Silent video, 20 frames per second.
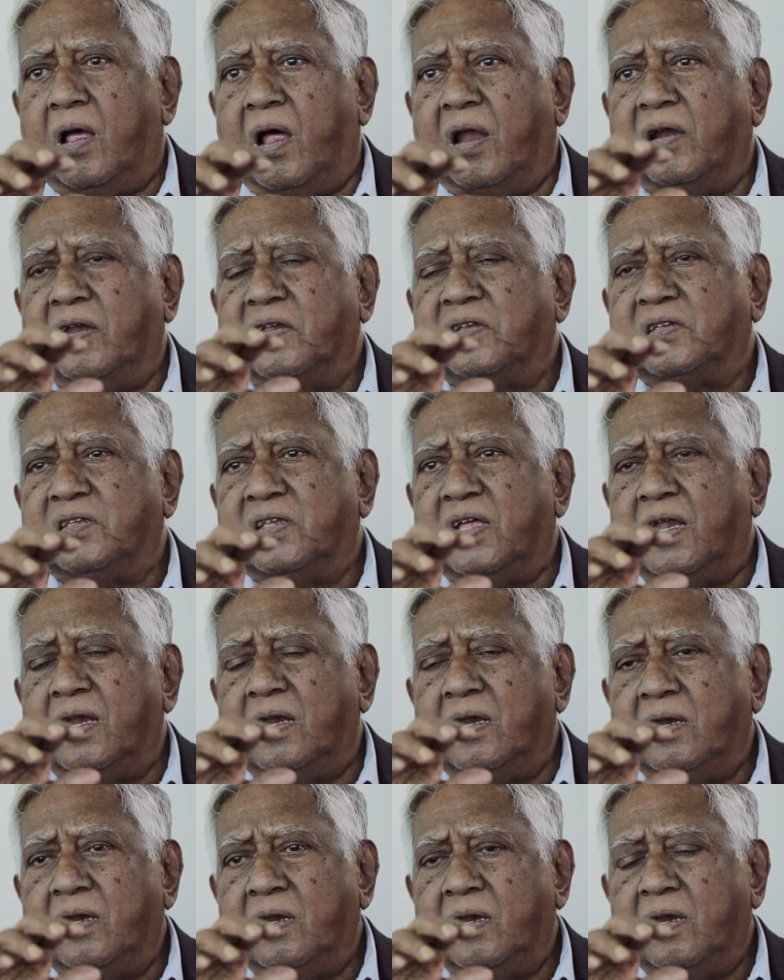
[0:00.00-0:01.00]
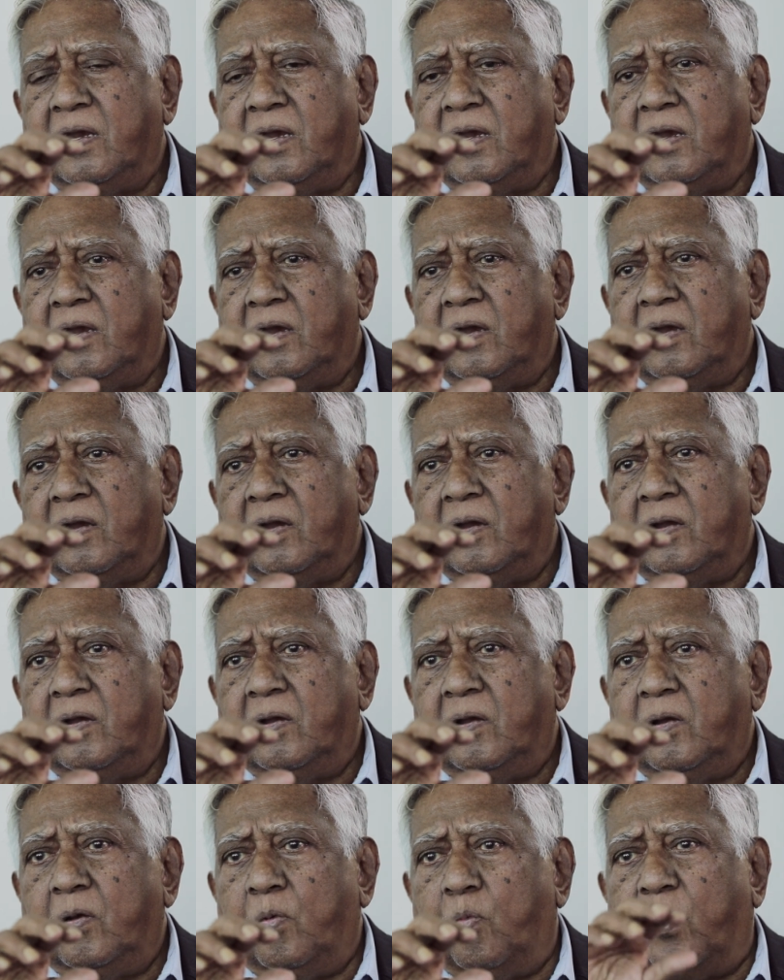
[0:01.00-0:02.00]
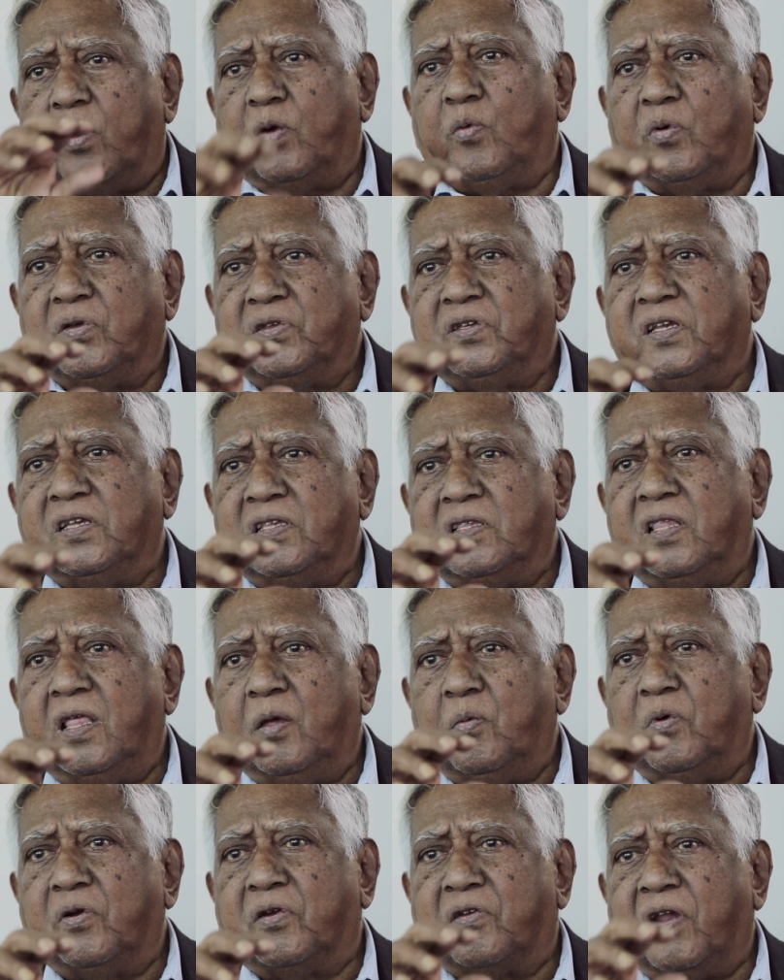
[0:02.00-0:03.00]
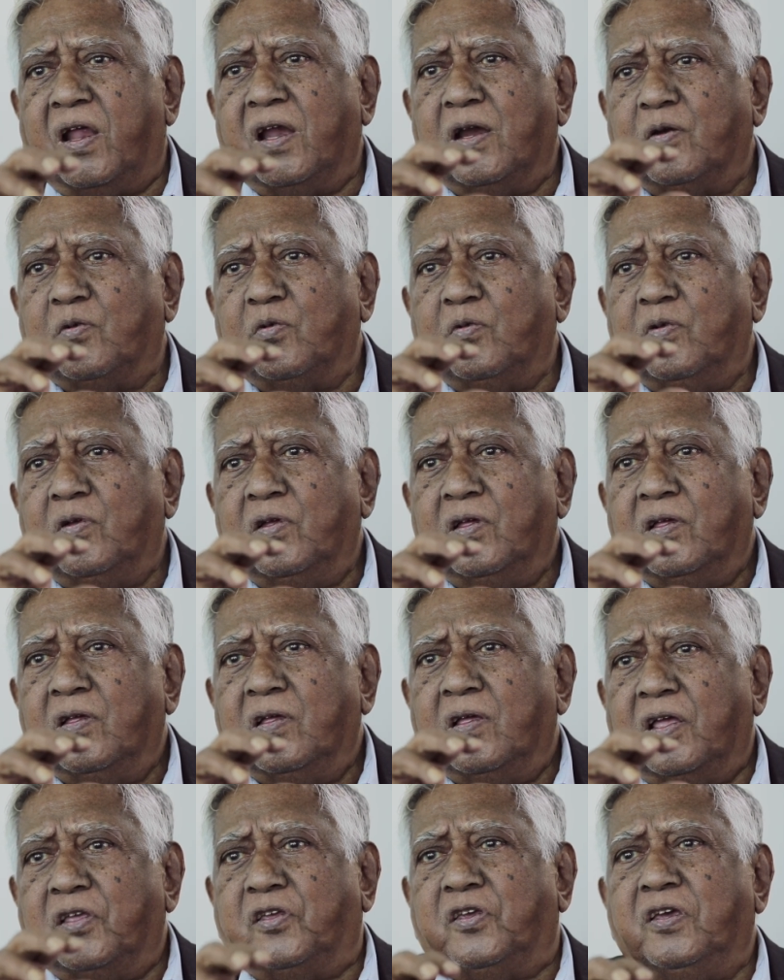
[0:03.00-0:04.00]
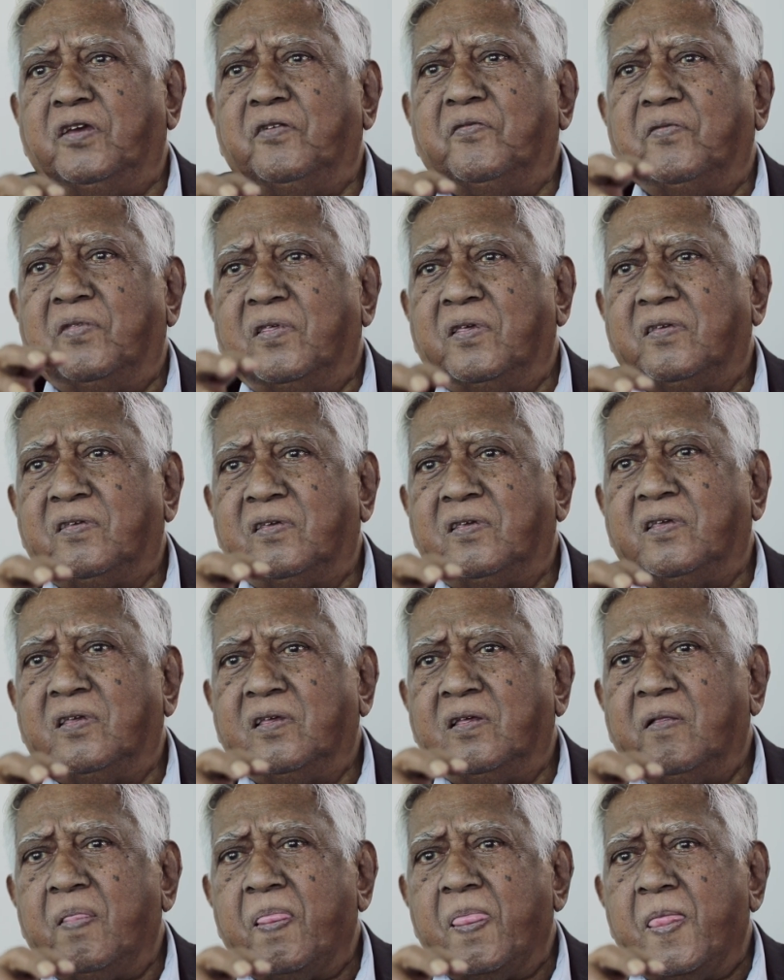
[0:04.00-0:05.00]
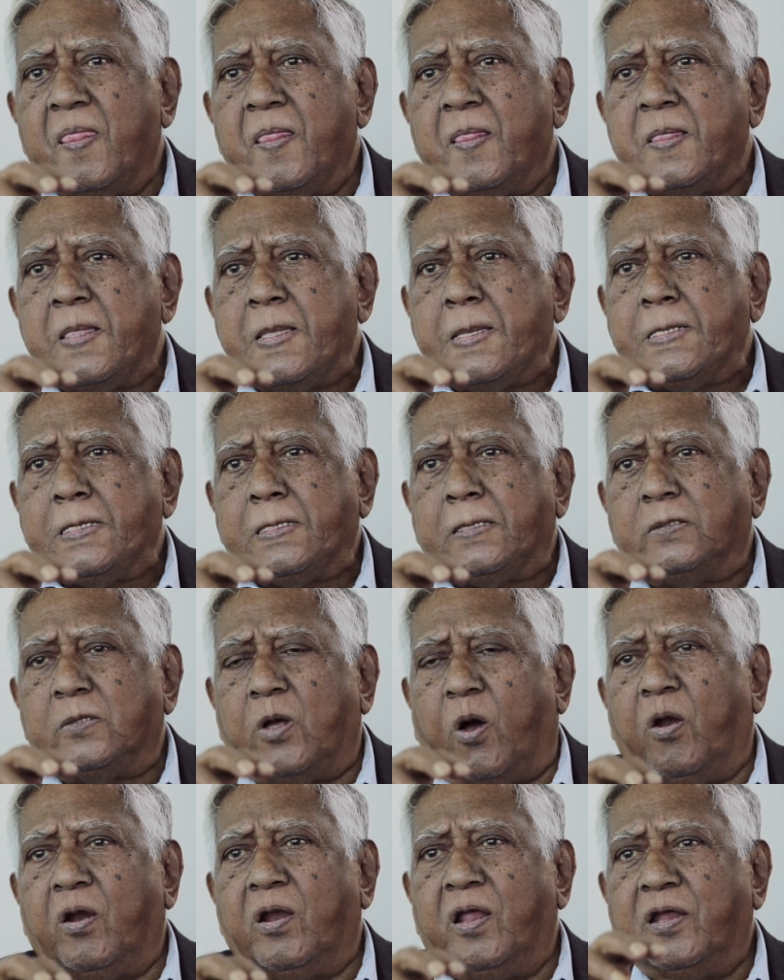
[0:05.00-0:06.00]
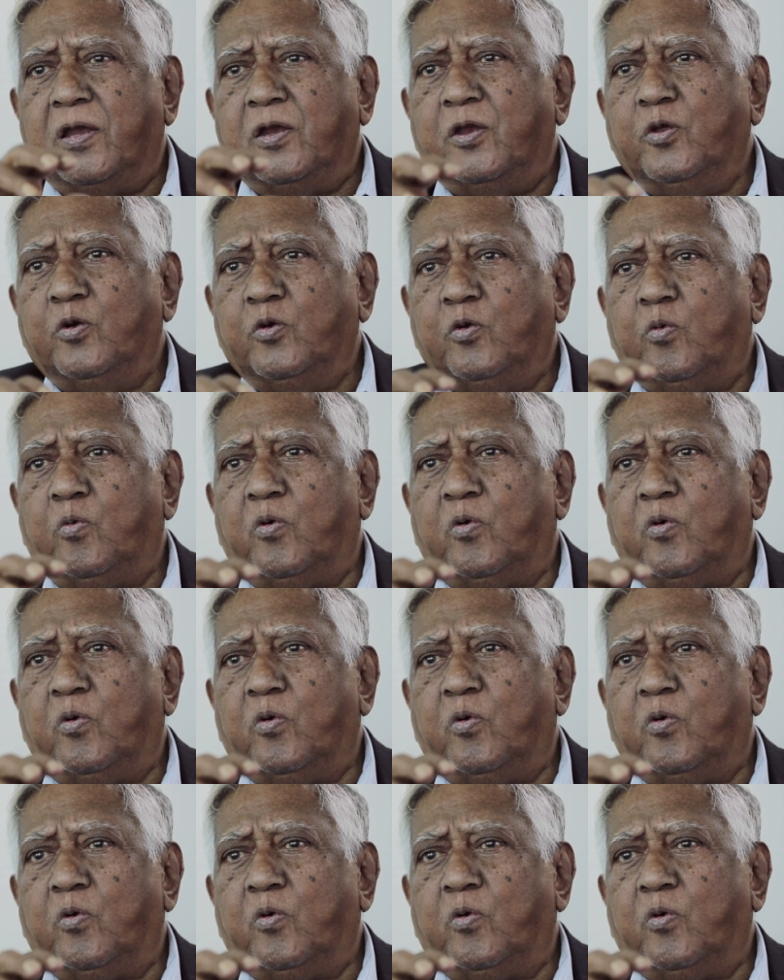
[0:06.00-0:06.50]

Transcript: understand what was it they were trying to achieve this. All I knew